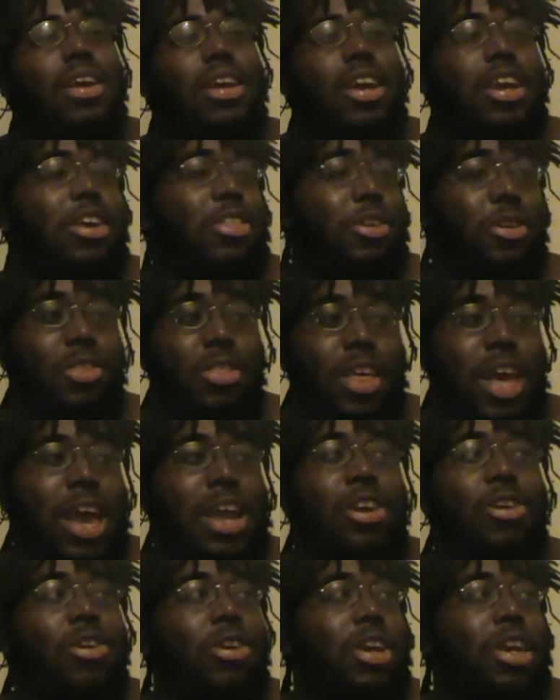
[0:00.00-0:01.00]
Either
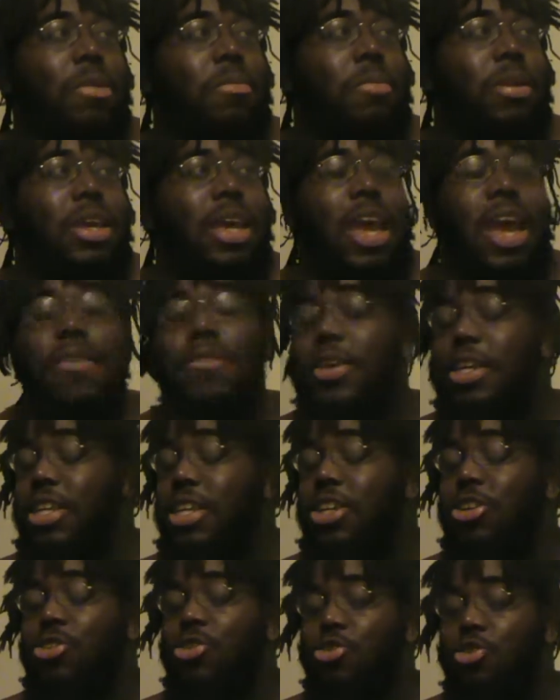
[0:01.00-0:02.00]
that or give me every
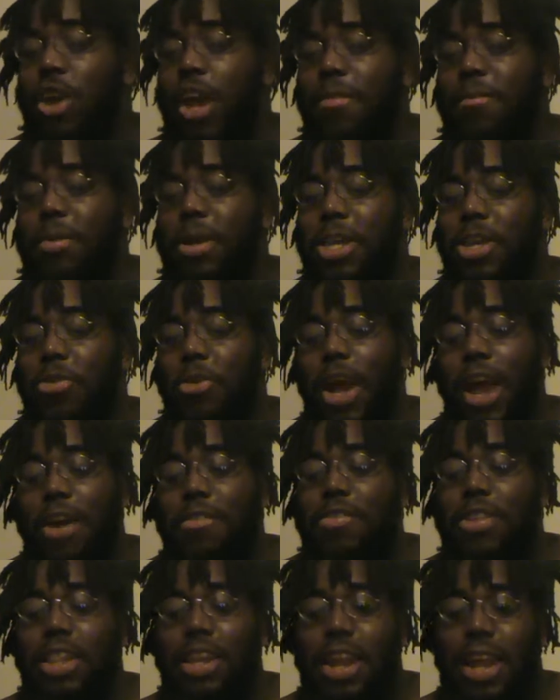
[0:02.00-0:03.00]
single draft pick you
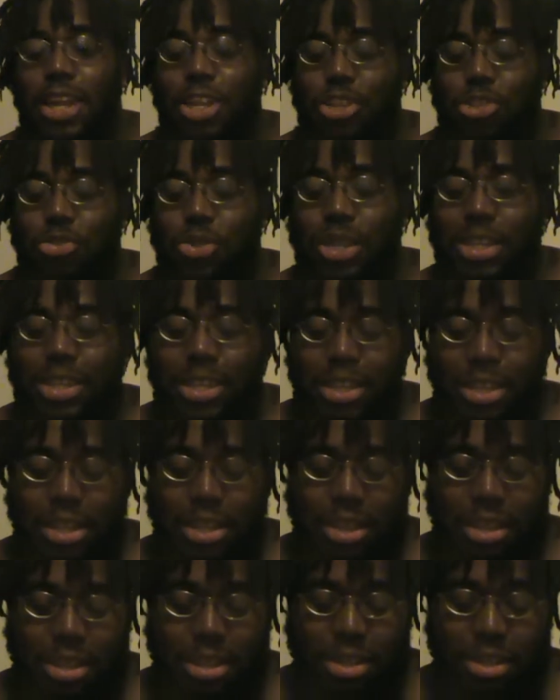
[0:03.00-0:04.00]
have for the next 3
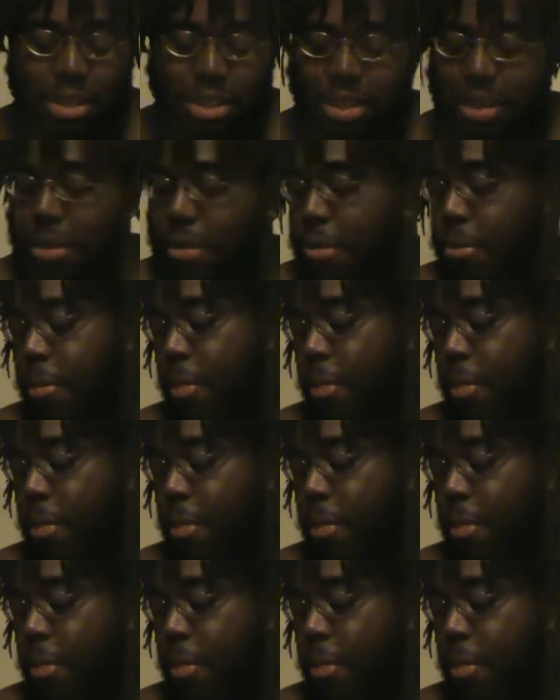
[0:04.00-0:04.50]
seasons.